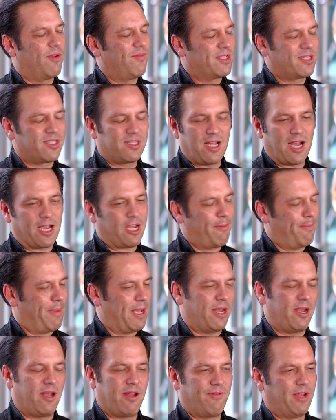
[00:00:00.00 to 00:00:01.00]
And this is not
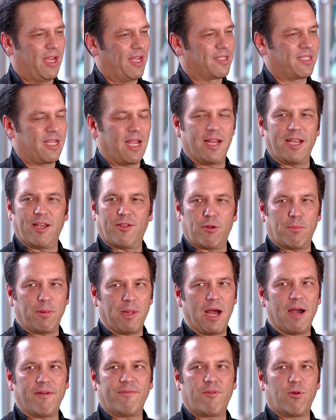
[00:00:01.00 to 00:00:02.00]
competitive against any other
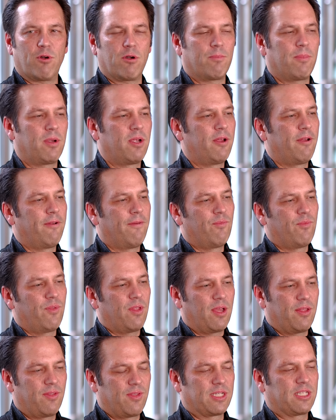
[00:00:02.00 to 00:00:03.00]
platform.
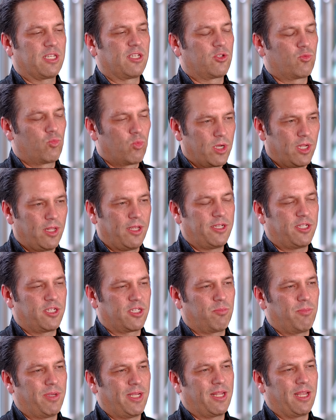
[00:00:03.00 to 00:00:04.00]
Mm. This is really
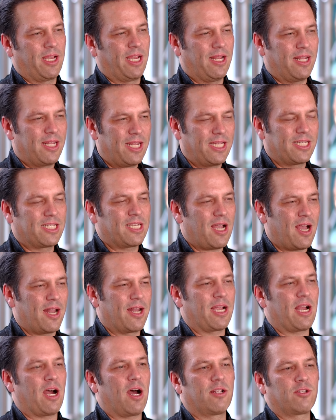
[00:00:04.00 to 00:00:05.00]
just me thinking these kind
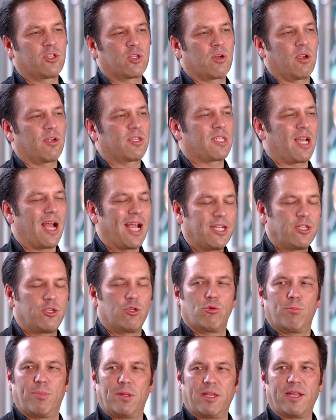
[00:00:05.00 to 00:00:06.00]
of constructs I
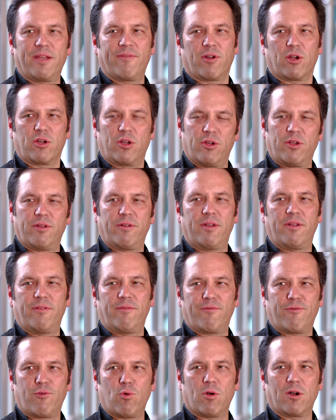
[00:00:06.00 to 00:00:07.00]
do believe are good
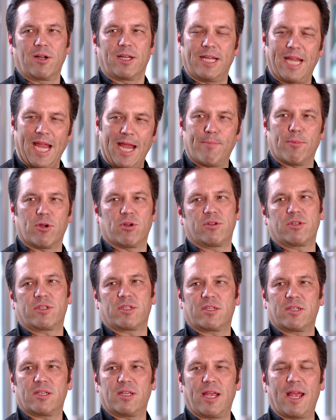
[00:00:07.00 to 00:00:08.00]
for
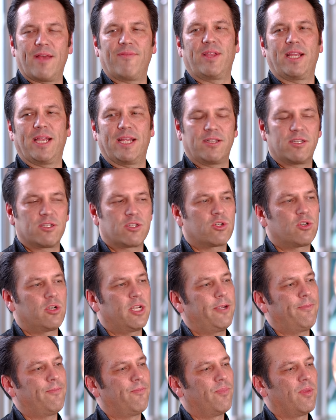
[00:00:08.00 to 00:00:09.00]
gamers yeah. and the
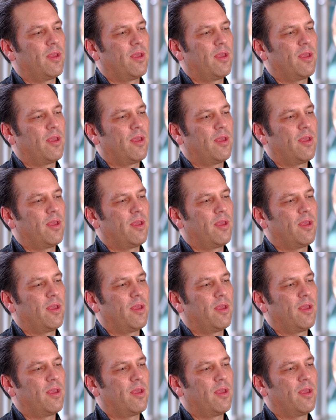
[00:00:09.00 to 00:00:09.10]
industry.